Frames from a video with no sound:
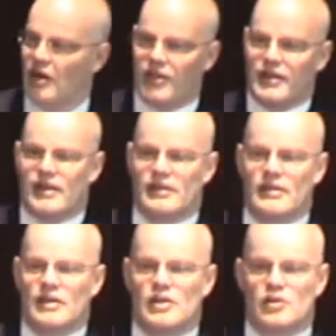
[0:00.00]
how they can
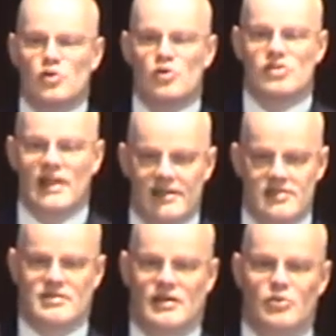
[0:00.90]
use
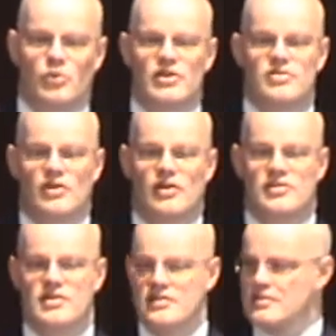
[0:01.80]
less
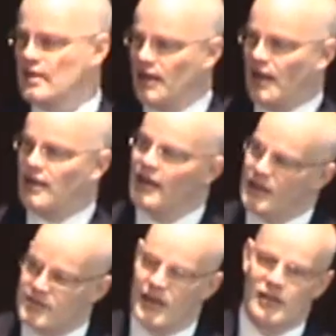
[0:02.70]
resources and
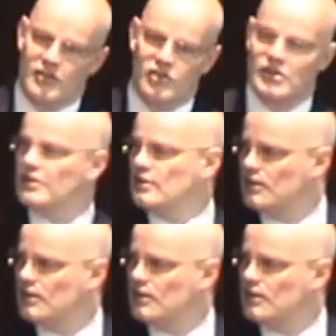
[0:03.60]
less energy.